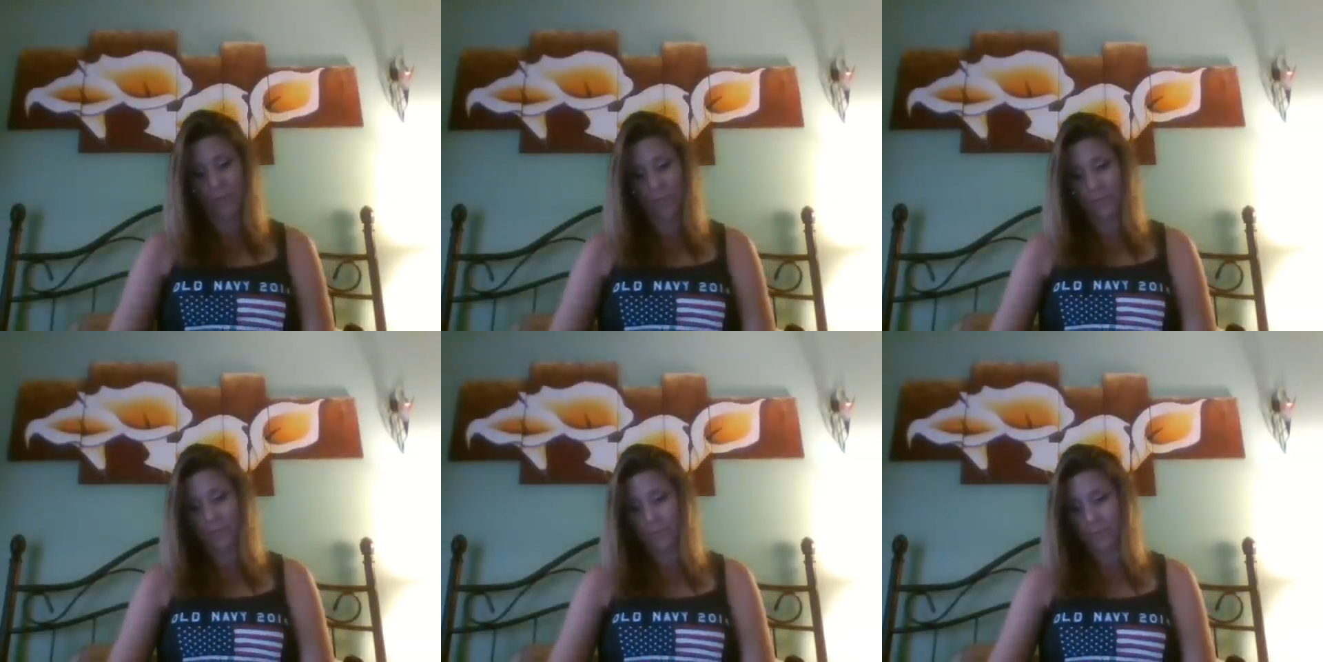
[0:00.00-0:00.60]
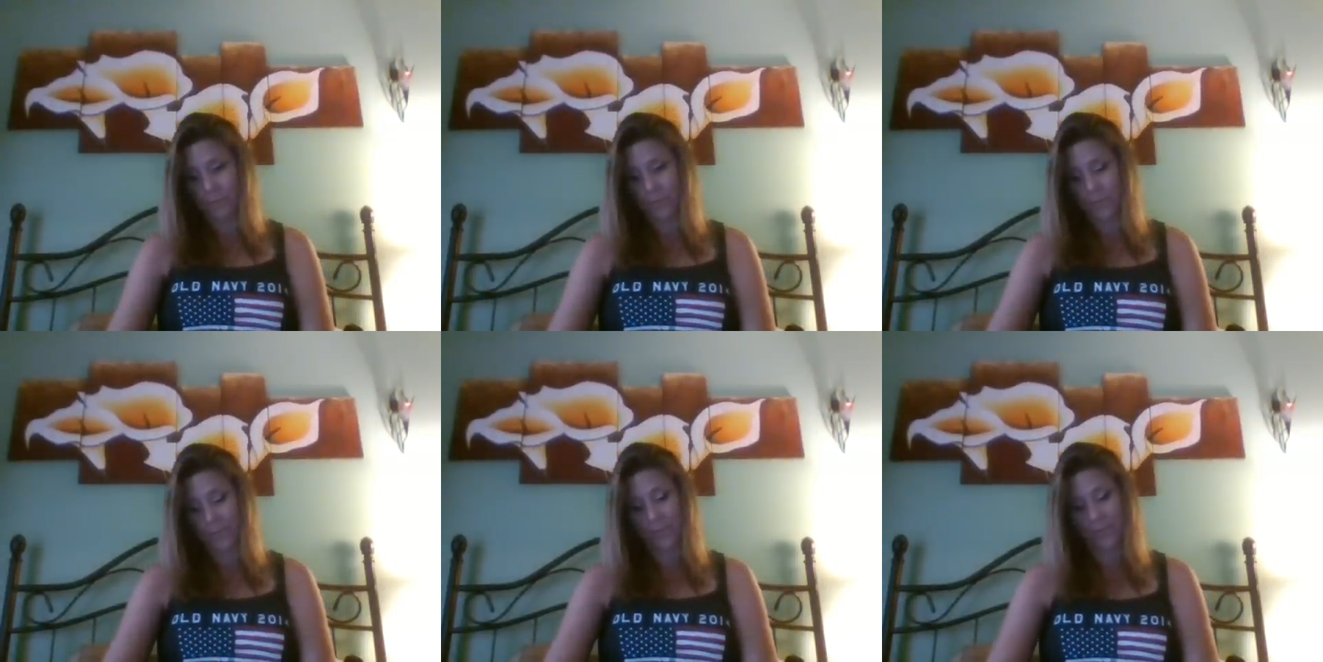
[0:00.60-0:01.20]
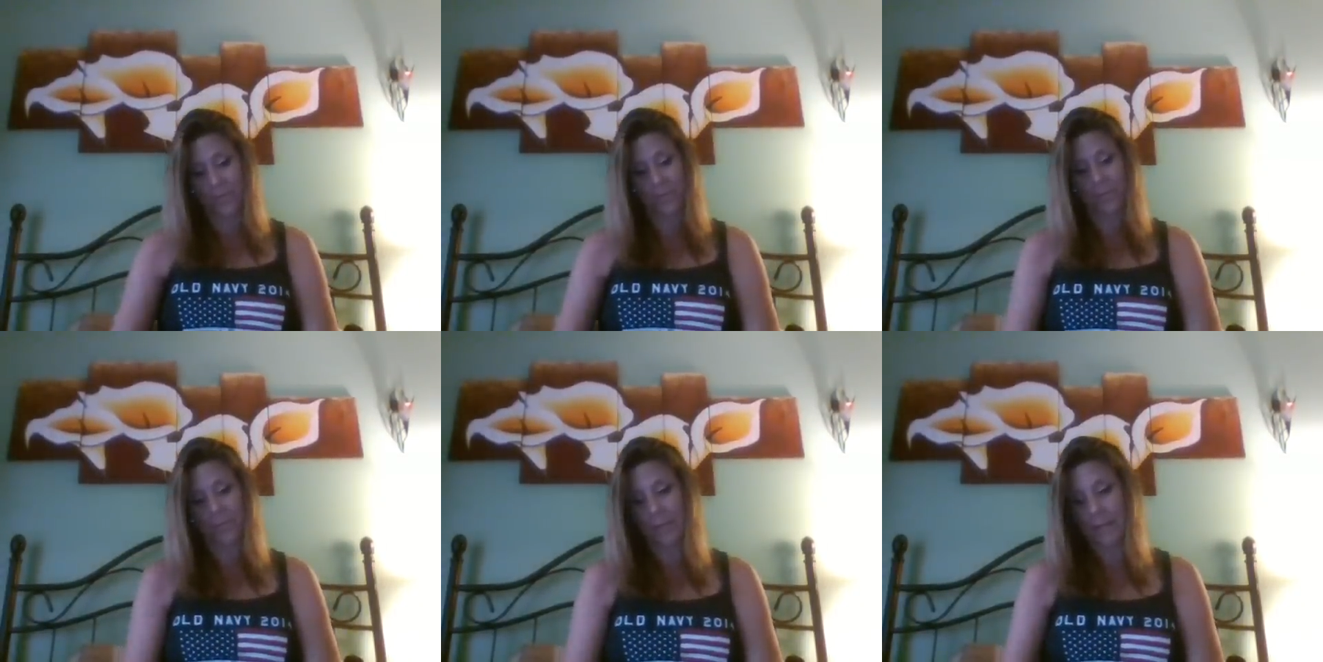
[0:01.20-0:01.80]

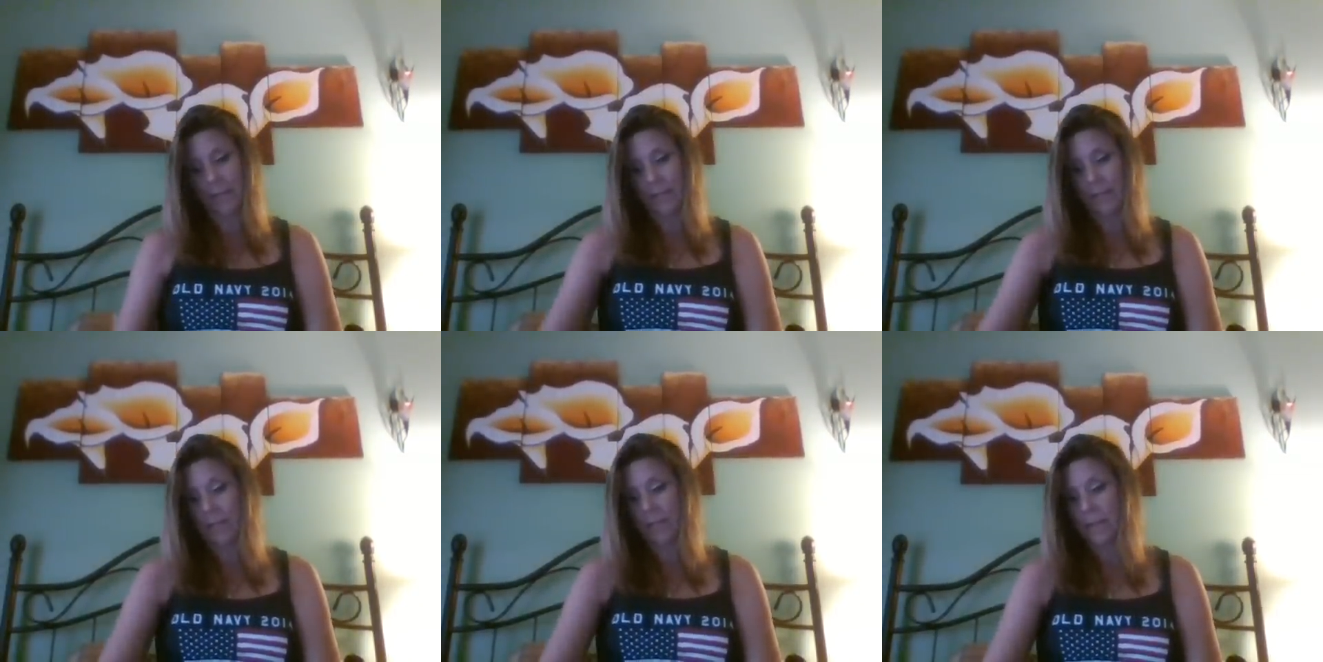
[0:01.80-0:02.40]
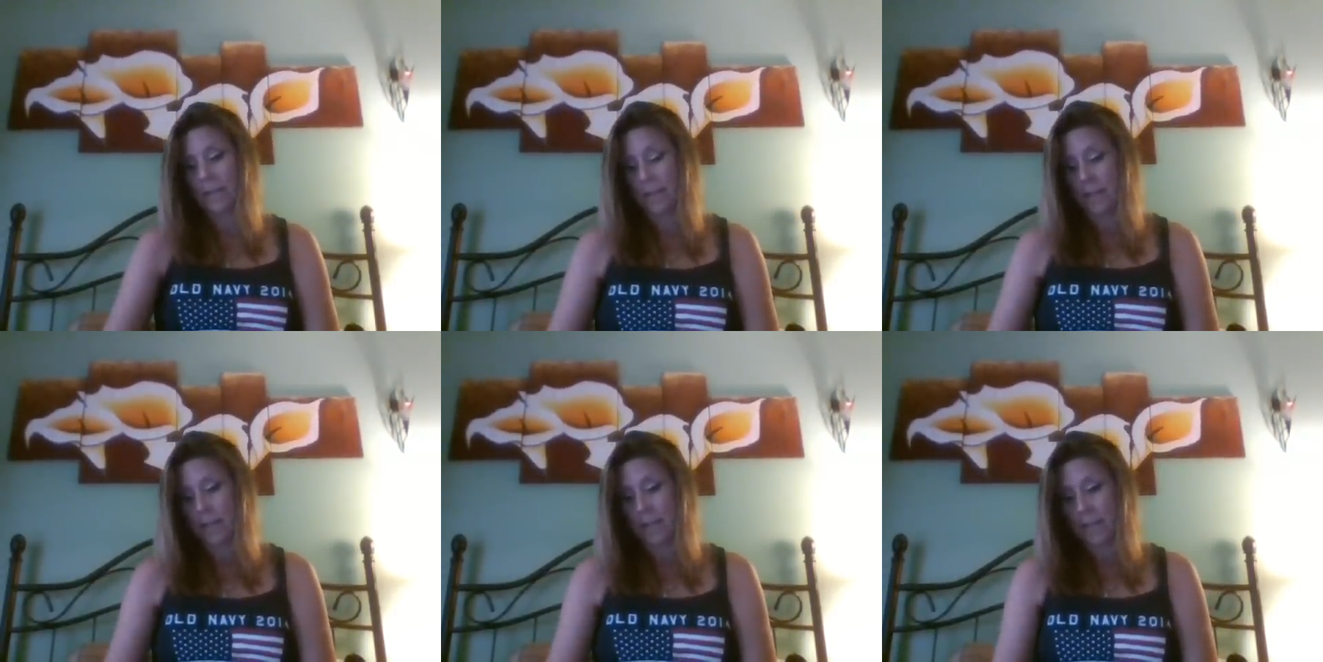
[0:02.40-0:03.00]
Nobody speaks.